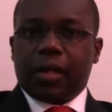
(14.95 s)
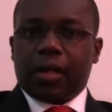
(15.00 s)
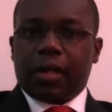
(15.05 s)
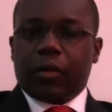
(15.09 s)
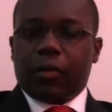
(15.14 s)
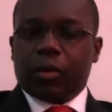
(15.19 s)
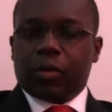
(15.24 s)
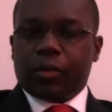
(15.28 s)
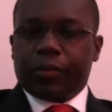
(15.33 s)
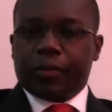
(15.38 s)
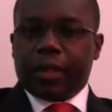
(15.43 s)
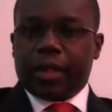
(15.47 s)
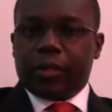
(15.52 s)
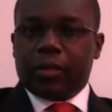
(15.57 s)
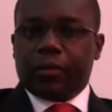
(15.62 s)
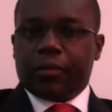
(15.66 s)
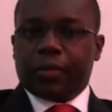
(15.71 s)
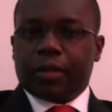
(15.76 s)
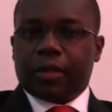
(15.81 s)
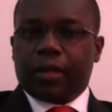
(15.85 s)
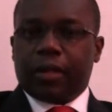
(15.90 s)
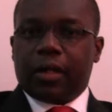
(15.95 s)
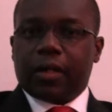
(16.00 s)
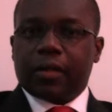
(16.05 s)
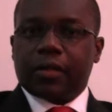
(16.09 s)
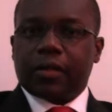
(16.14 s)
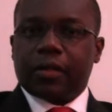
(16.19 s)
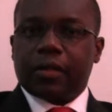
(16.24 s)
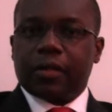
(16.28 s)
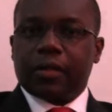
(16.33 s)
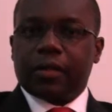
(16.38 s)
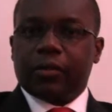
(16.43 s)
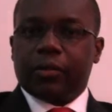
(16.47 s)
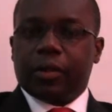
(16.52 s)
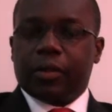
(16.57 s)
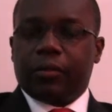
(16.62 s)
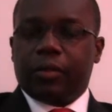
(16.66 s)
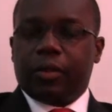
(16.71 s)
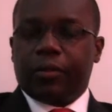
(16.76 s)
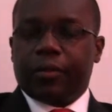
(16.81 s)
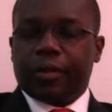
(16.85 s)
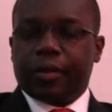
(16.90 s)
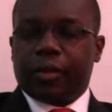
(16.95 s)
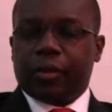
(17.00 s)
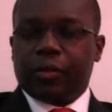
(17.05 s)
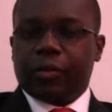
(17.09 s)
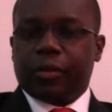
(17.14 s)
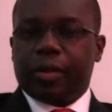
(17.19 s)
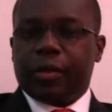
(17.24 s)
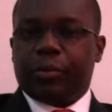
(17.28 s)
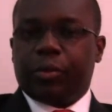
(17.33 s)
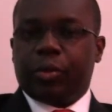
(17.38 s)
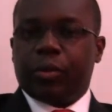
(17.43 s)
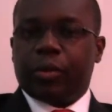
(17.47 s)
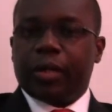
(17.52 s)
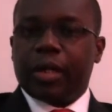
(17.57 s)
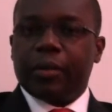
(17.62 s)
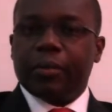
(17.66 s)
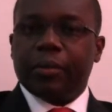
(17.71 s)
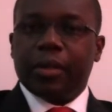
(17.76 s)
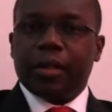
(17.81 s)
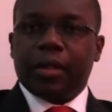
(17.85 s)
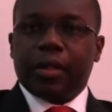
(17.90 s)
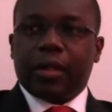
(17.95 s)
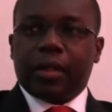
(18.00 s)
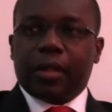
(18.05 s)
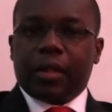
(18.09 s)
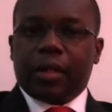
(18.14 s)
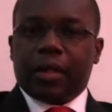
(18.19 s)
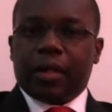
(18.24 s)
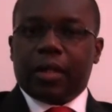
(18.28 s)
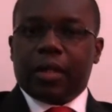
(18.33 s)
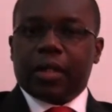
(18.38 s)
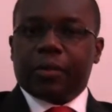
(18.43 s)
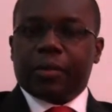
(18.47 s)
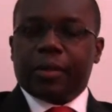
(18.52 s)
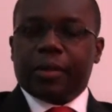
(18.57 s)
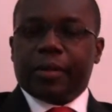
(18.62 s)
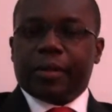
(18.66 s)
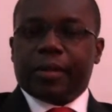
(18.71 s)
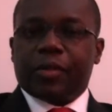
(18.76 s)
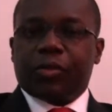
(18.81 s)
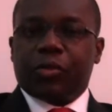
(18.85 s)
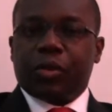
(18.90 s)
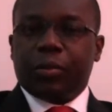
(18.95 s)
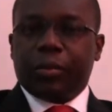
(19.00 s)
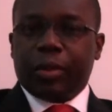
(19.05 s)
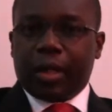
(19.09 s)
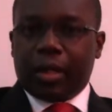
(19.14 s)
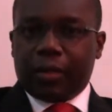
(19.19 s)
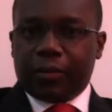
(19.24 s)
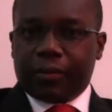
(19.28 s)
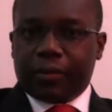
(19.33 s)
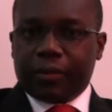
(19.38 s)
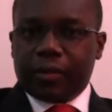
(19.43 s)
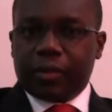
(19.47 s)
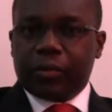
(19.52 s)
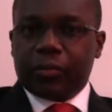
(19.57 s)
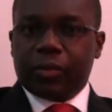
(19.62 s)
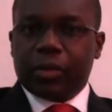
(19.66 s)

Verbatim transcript: but uh, what we've done over the last, well, over the two-day program uh, has been extremely helpful.